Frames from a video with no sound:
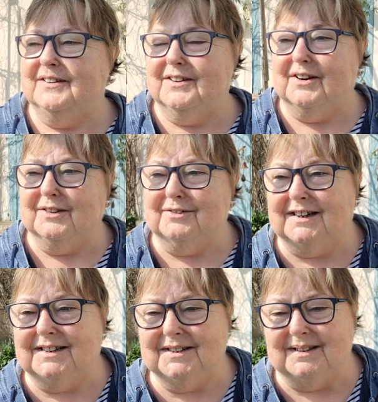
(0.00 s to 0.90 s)
got
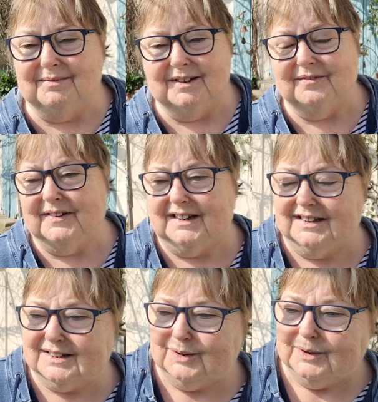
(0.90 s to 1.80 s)
arthritis in my
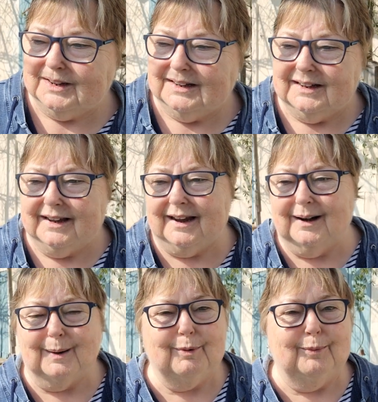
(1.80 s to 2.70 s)
feet, so
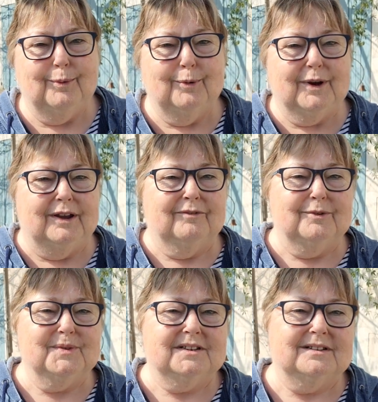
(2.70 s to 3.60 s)
getting up and walking
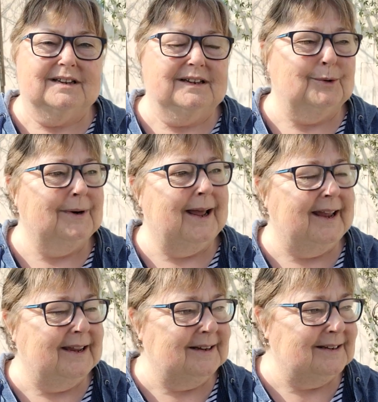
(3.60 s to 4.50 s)
from sitting or
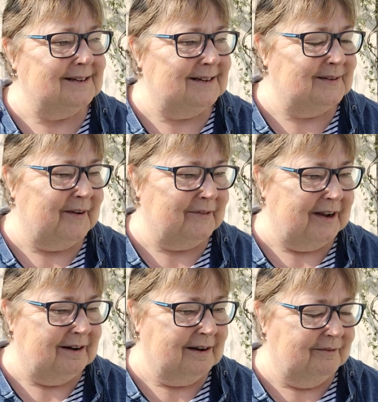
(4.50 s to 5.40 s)
laying is
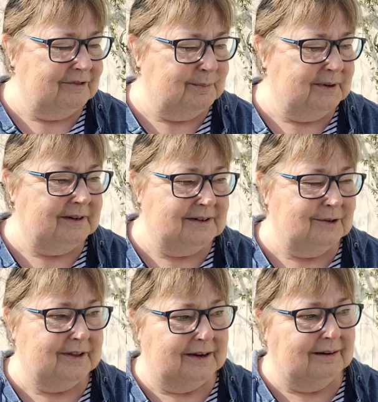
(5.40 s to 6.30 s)
very uncomfortable
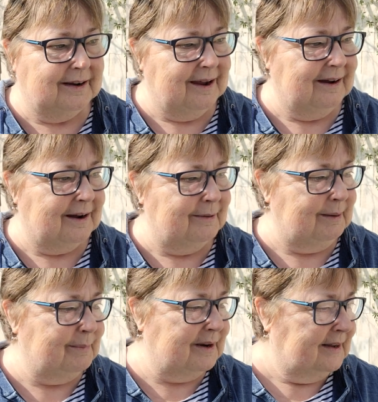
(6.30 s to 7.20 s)
until I get
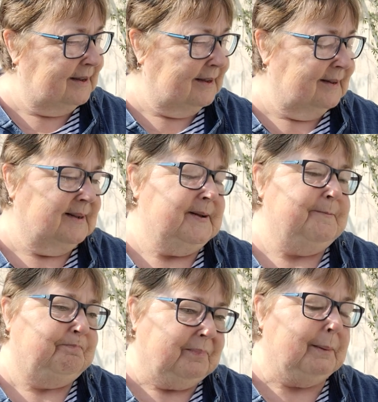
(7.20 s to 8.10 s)
going.
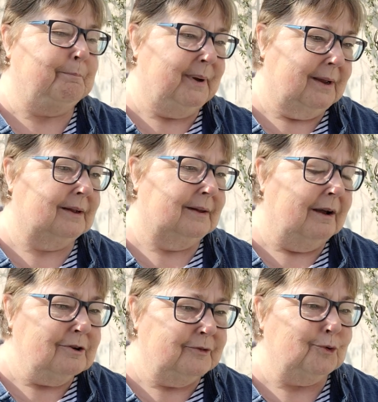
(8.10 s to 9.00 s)
But
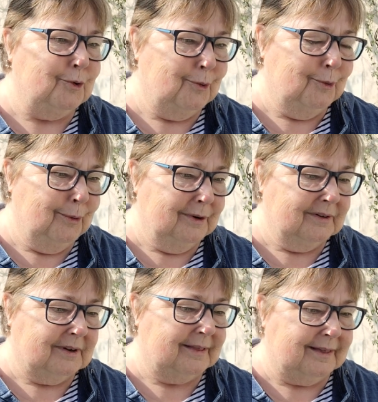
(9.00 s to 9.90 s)
overall,
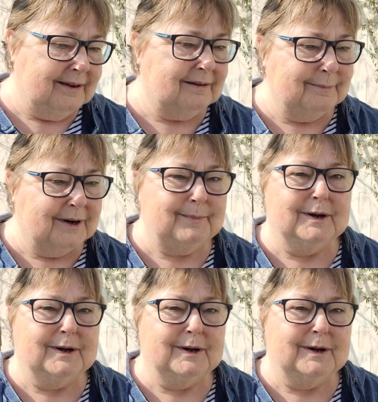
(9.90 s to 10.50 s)
I think I might be